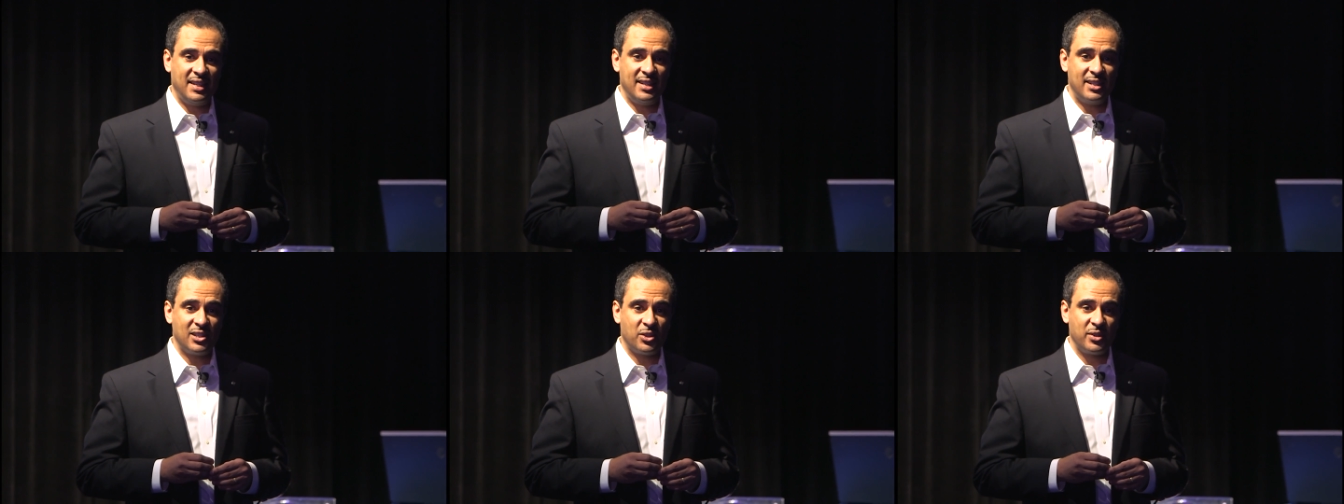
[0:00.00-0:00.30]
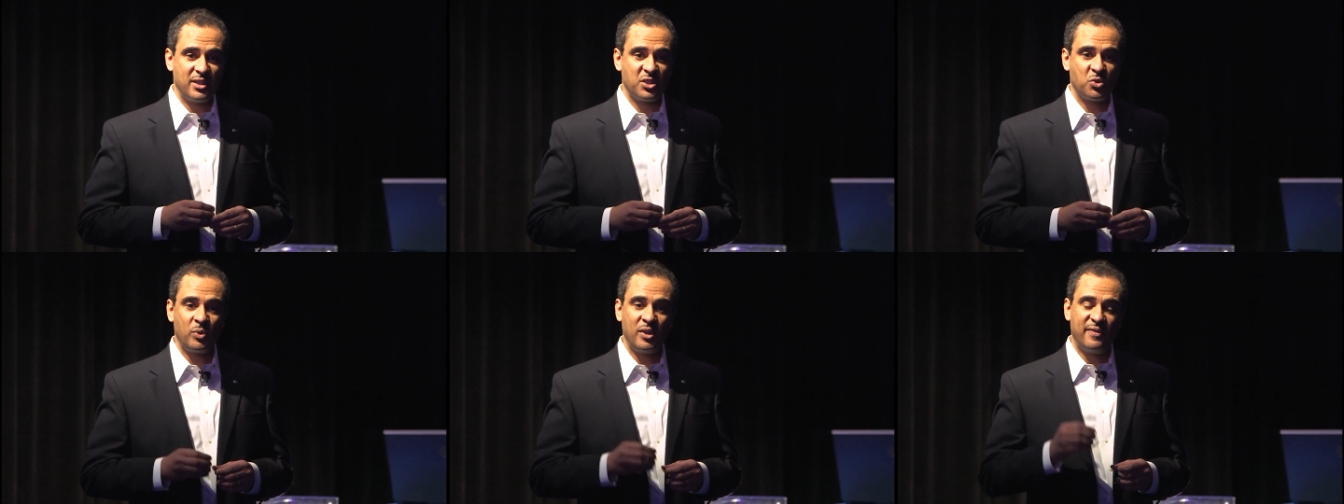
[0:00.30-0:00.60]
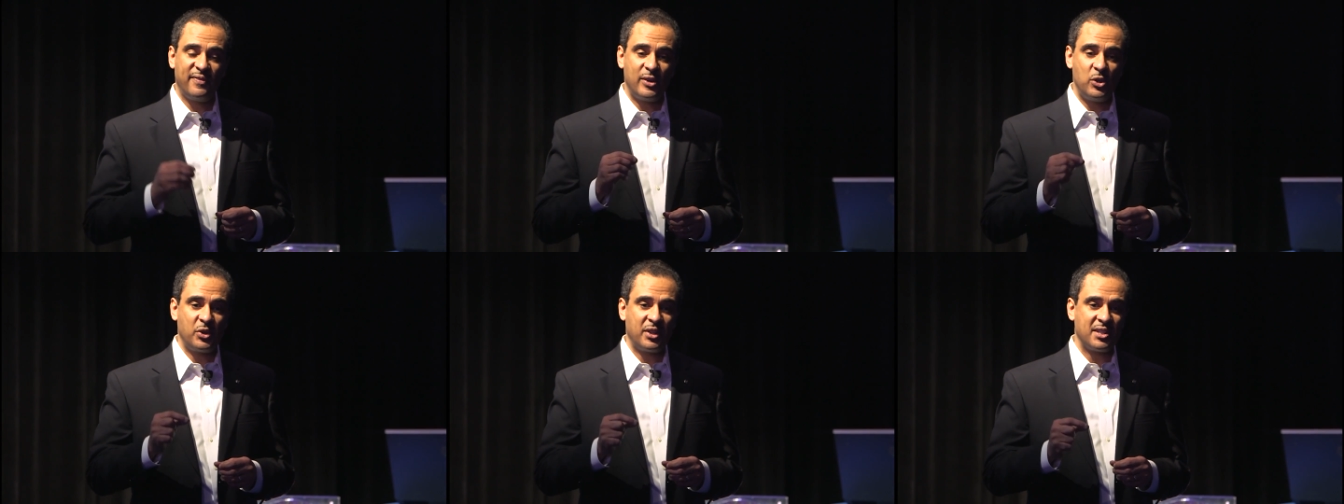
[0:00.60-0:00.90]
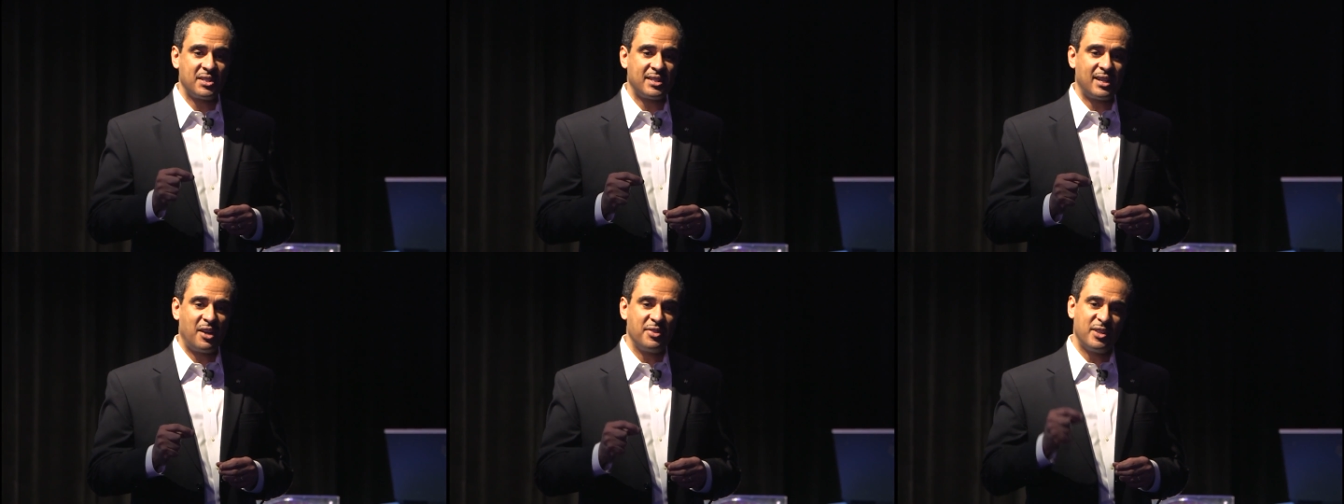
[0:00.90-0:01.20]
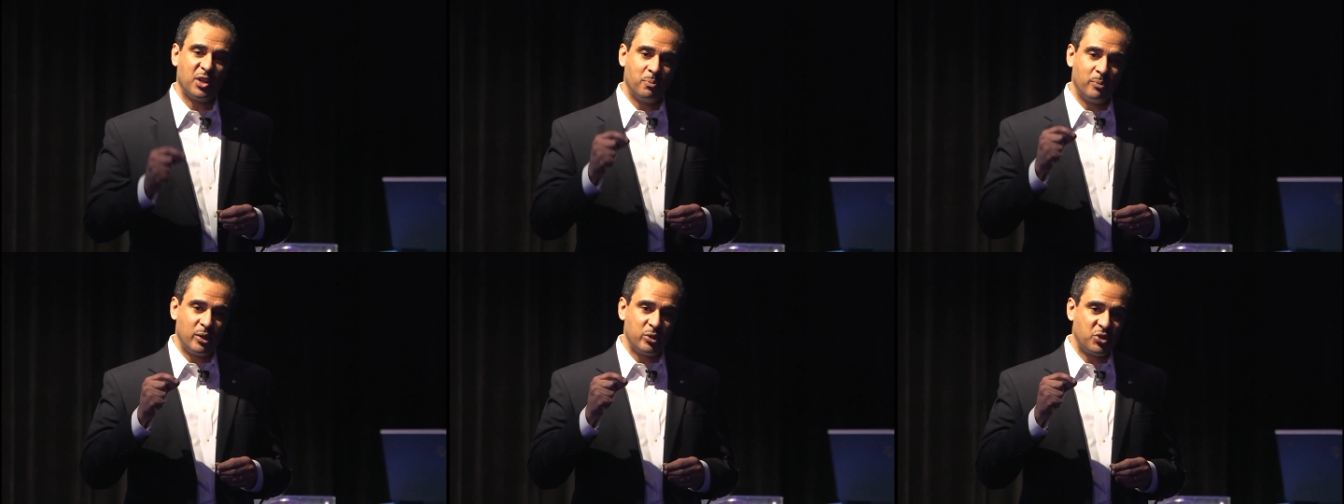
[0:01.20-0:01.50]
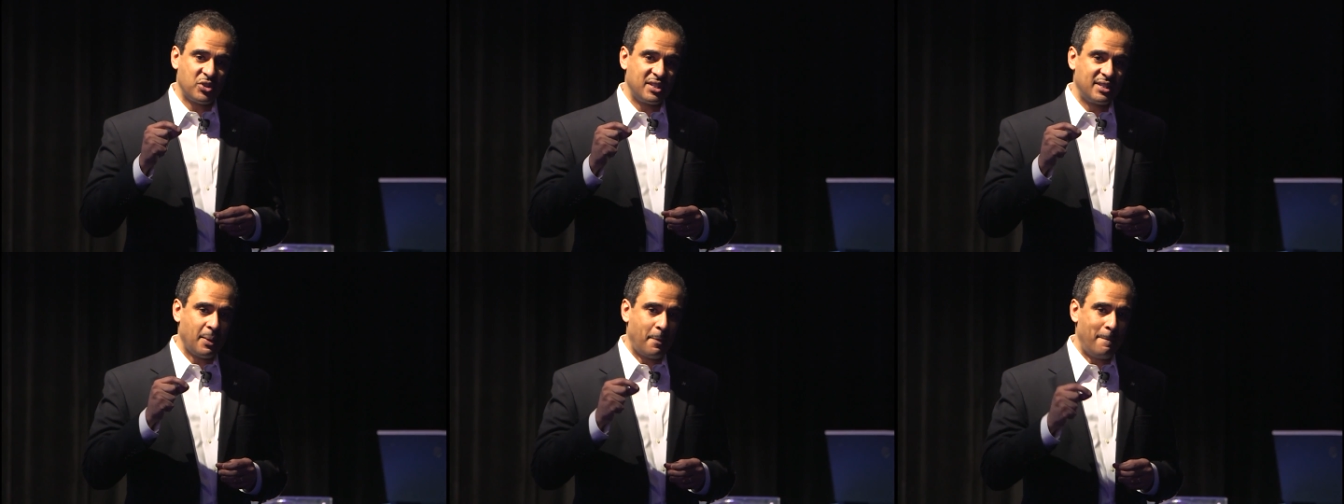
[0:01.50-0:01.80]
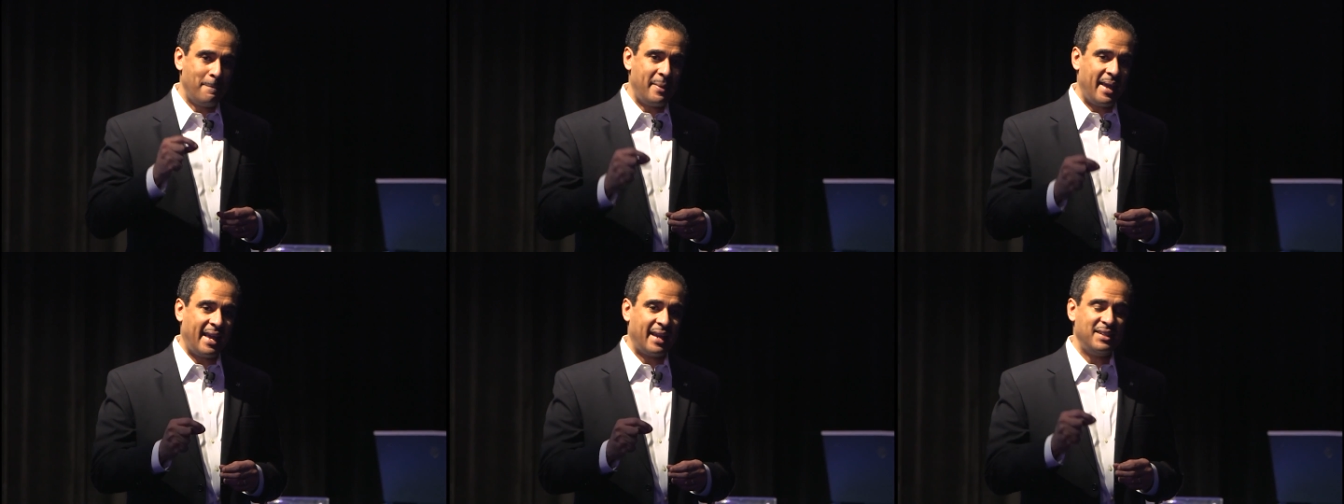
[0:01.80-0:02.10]
here is we focused on their most
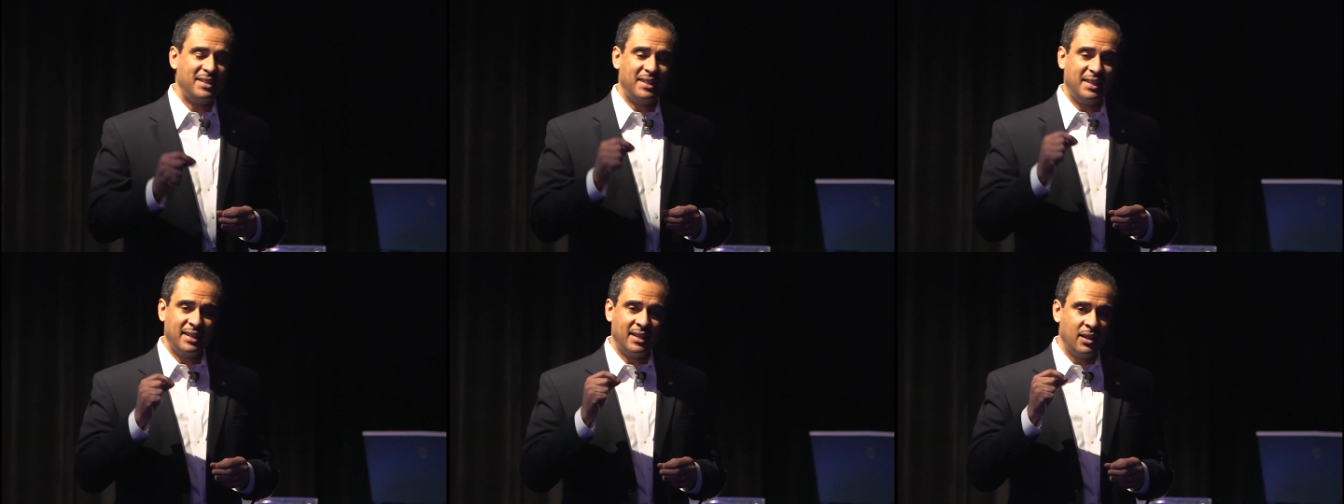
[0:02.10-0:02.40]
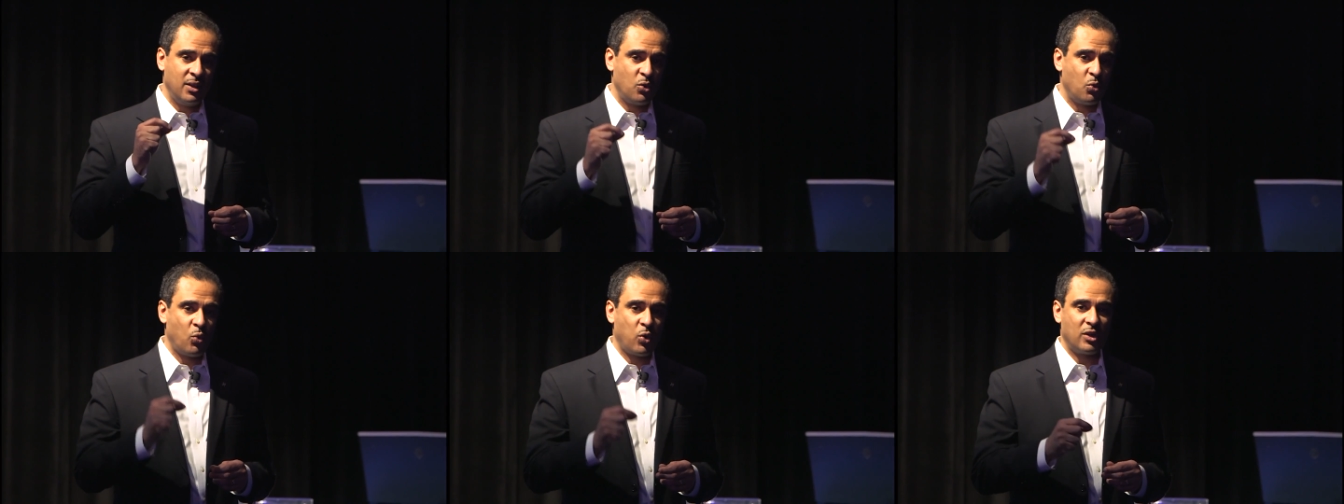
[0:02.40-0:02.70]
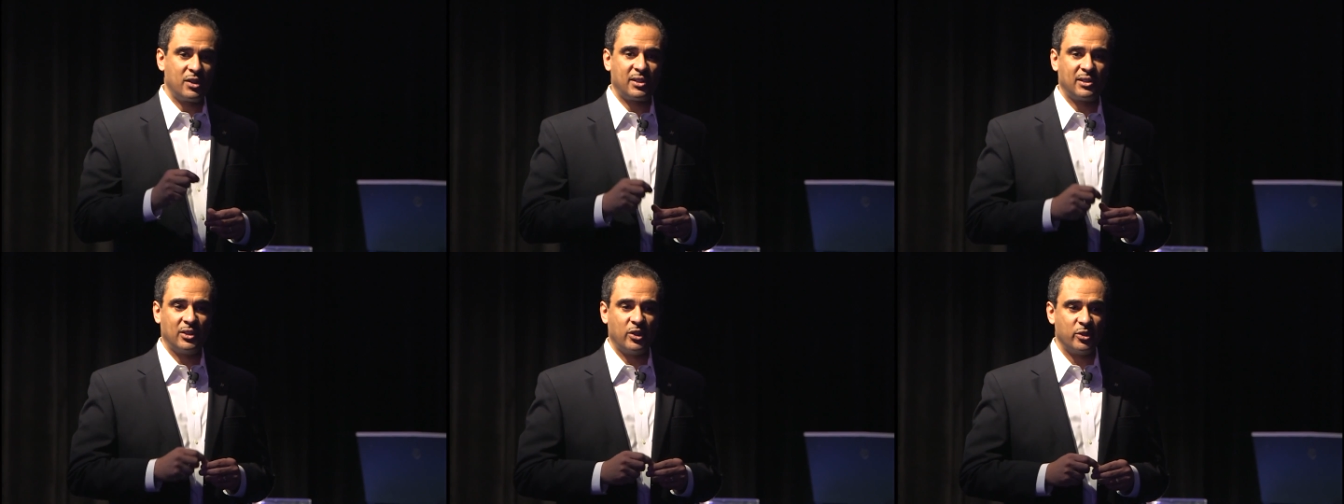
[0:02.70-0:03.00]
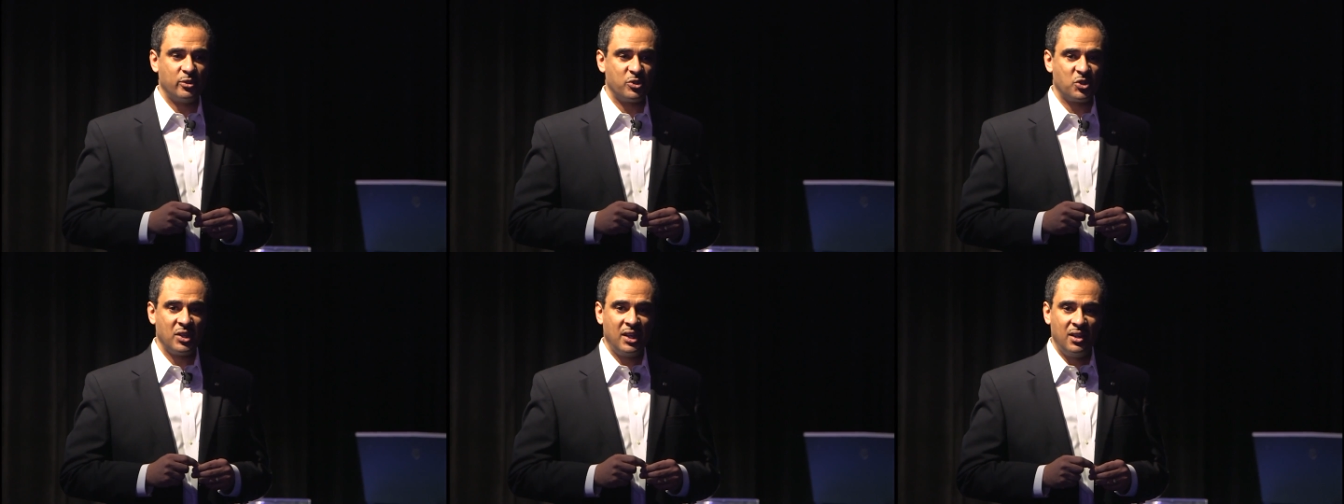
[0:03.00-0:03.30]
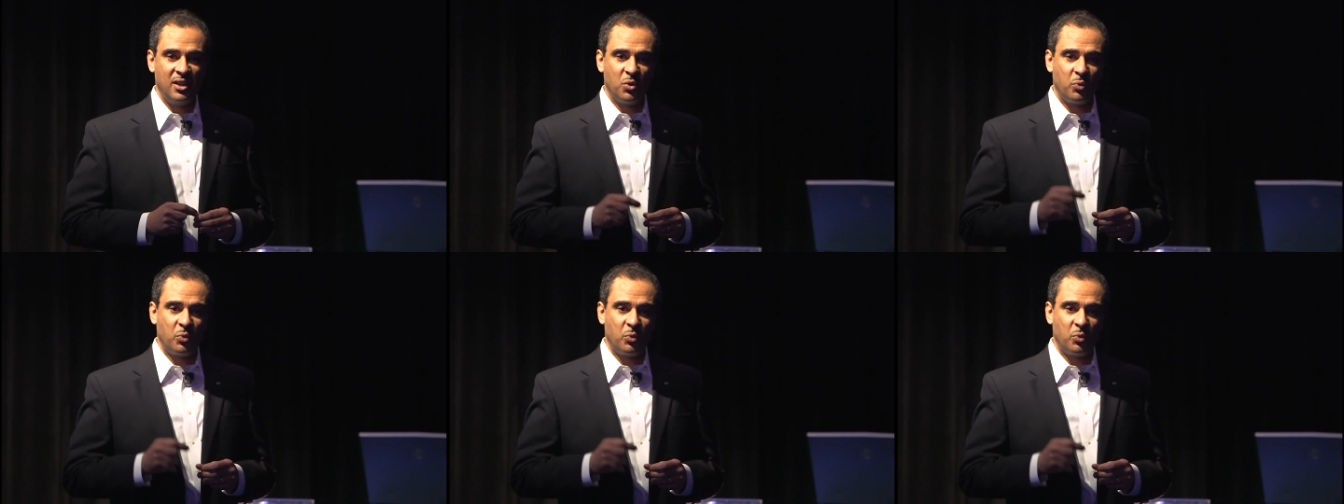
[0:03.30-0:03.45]
demanding workloads.